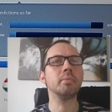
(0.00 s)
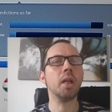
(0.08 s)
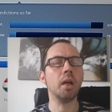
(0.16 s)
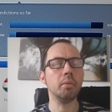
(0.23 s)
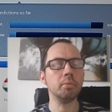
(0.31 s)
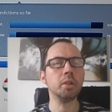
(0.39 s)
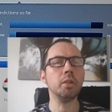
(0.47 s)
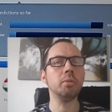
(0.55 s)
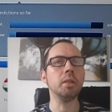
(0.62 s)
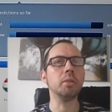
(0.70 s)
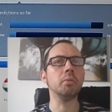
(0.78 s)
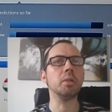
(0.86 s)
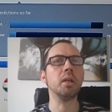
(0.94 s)
No,
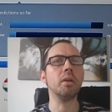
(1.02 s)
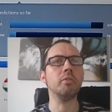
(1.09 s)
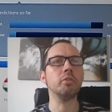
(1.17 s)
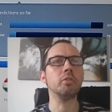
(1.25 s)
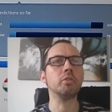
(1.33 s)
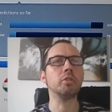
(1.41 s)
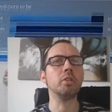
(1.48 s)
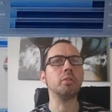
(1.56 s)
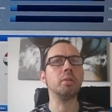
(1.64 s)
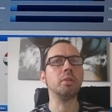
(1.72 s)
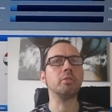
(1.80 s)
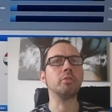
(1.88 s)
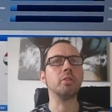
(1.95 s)
2-0, we're going for
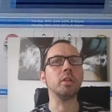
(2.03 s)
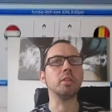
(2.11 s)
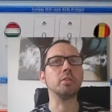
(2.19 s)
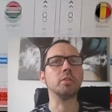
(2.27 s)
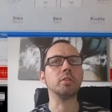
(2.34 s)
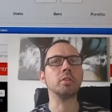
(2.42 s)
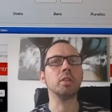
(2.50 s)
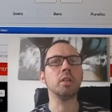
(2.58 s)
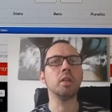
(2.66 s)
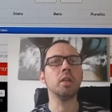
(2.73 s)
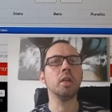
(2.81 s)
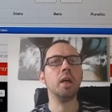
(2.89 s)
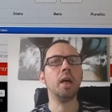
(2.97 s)
2-0 France
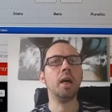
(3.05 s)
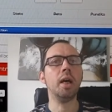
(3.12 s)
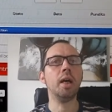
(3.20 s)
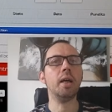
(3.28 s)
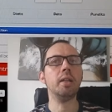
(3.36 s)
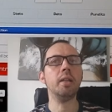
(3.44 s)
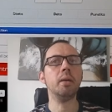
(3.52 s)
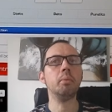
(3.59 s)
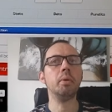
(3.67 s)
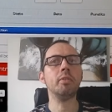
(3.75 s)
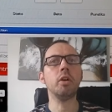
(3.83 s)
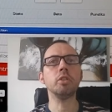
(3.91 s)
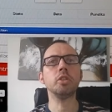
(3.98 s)
and then
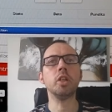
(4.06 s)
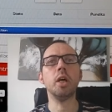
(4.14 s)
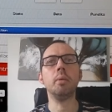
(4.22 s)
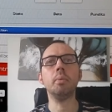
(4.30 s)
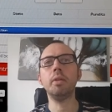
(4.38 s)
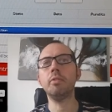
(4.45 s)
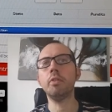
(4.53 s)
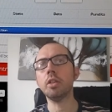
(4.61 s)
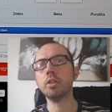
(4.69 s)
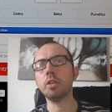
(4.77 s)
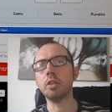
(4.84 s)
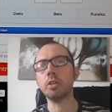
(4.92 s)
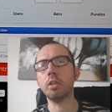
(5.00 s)
we've got Germany
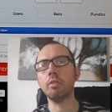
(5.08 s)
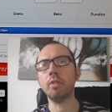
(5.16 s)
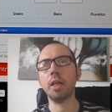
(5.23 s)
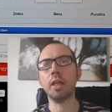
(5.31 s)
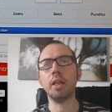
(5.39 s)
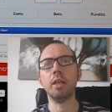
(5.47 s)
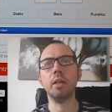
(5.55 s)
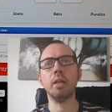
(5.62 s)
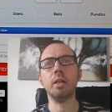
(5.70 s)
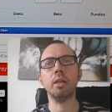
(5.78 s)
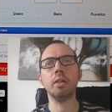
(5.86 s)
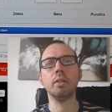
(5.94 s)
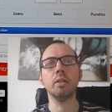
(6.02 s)
versus
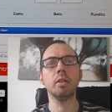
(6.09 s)
Slovakia.